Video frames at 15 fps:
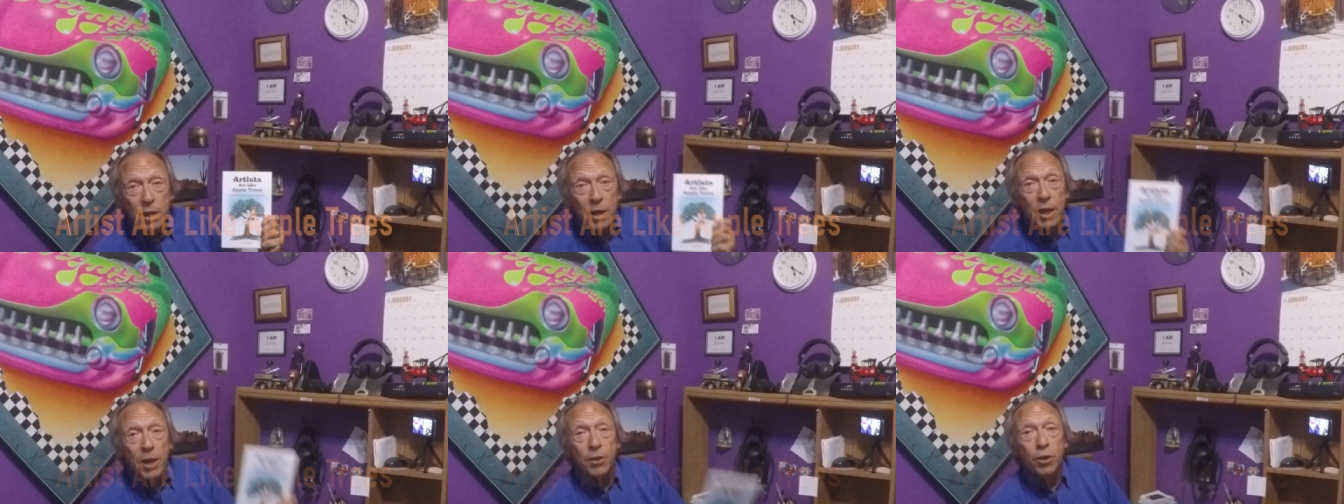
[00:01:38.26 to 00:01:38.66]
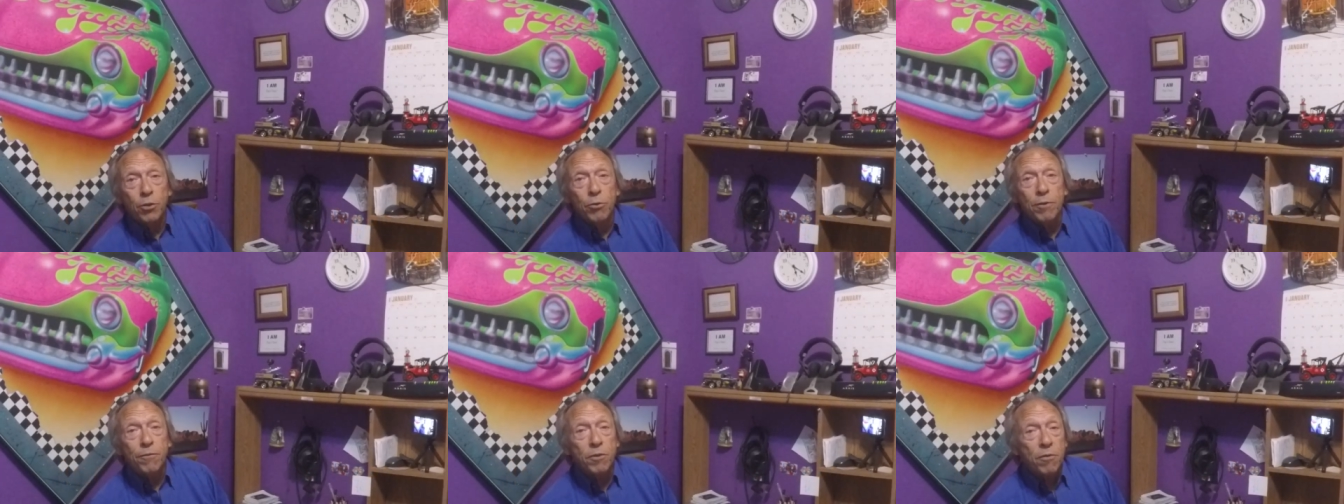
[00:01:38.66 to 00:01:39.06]
And the
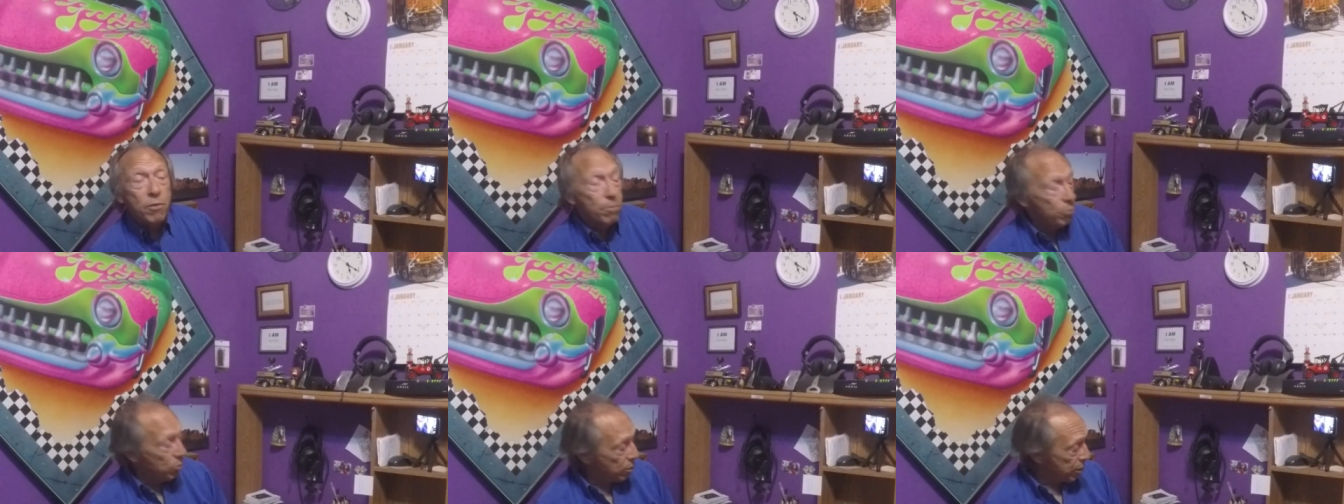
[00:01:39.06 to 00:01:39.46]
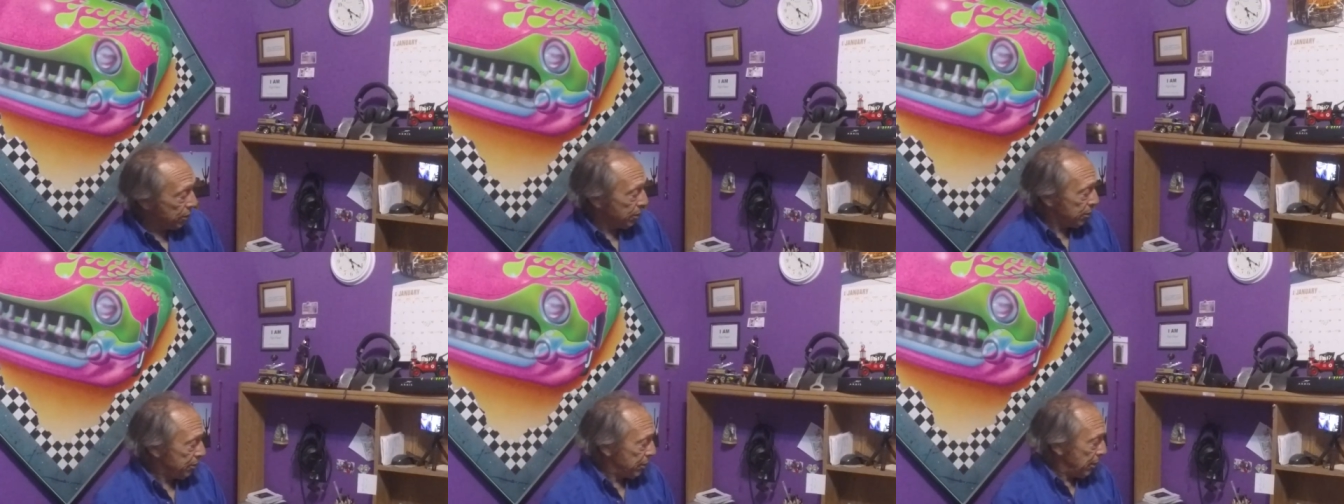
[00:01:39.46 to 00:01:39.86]
drift of the book
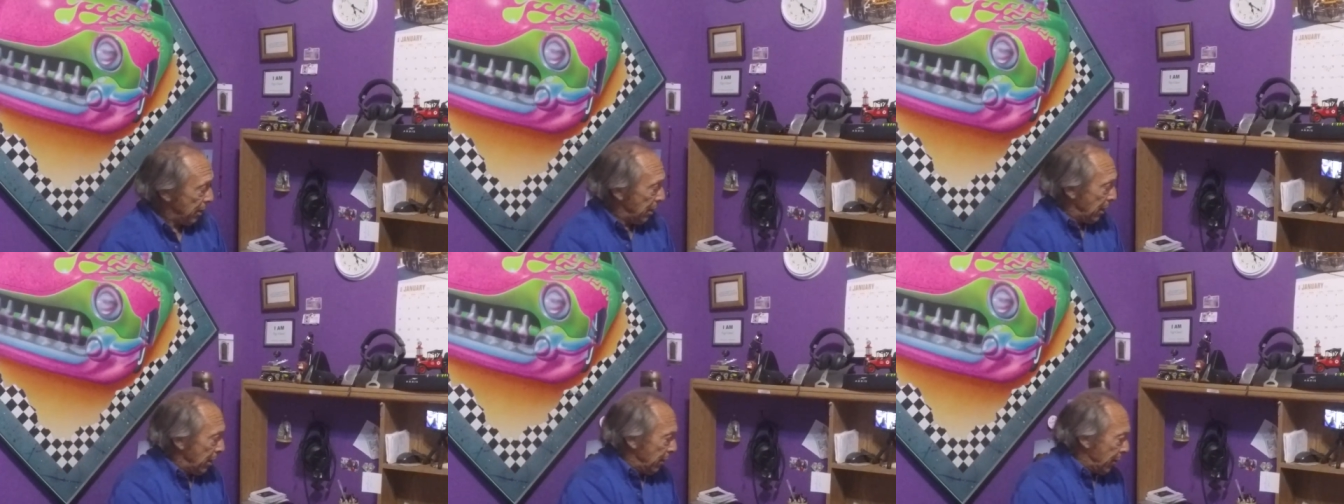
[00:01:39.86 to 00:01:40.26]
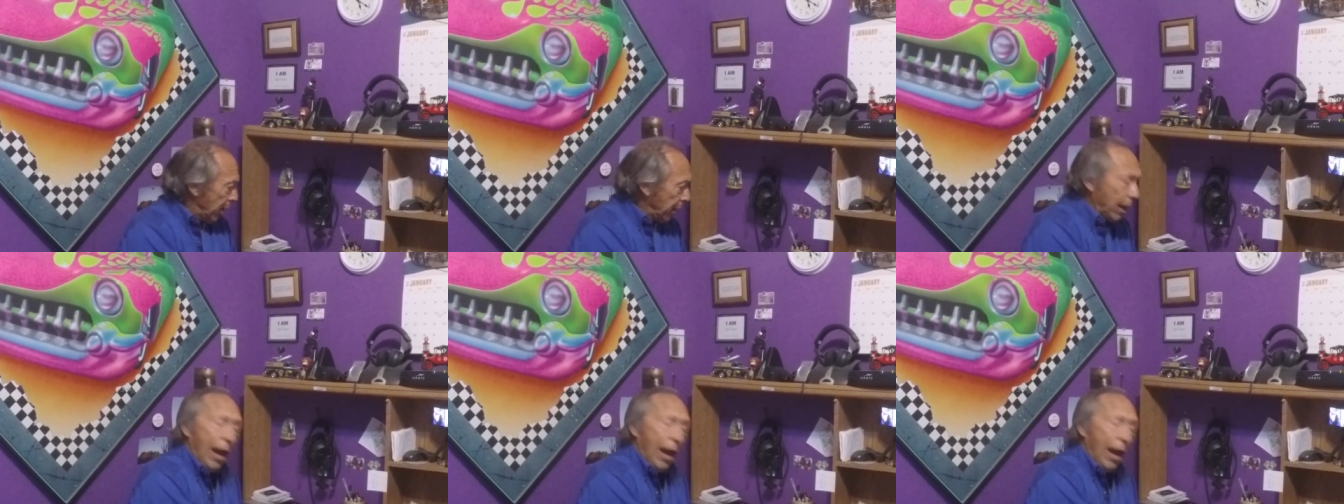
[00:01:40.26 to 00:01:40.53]
is that